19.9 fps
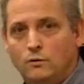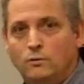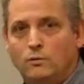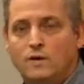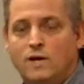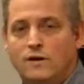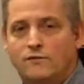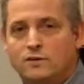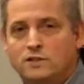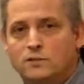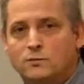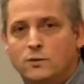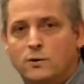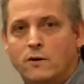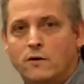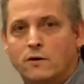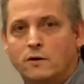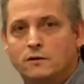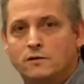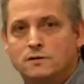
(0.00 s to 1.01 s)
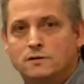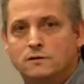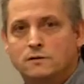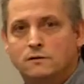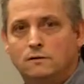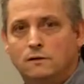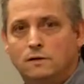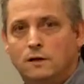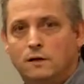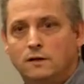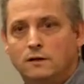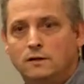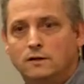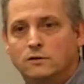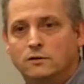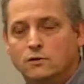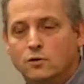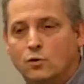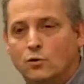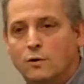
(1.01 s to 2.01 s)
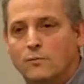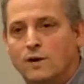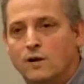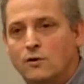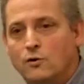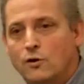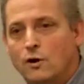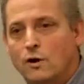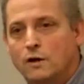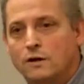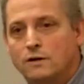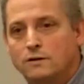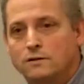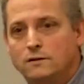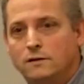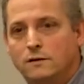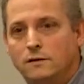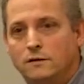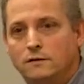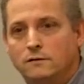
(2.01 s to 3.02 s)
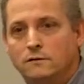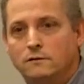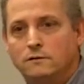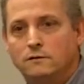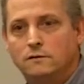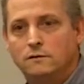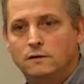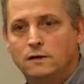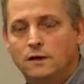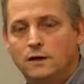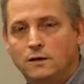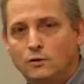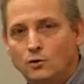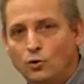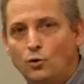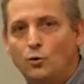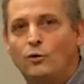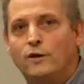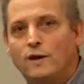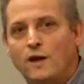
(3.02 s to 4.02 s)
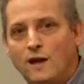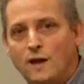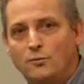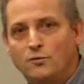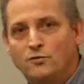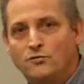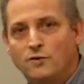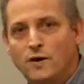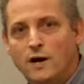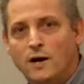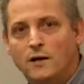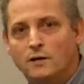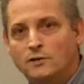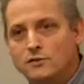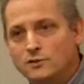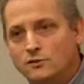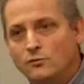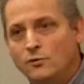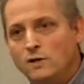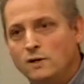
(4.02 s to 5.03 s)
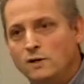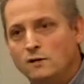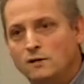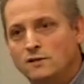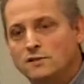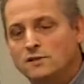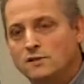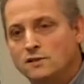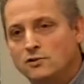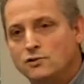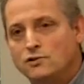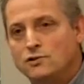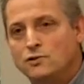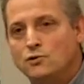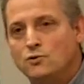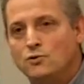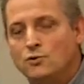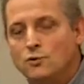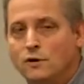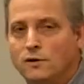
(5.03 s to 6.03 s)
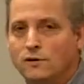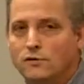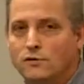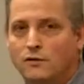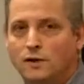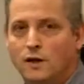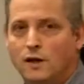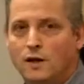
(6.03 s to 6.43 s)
We have experience here at Corey Micronics in cooling amplifiers, and we can assist you with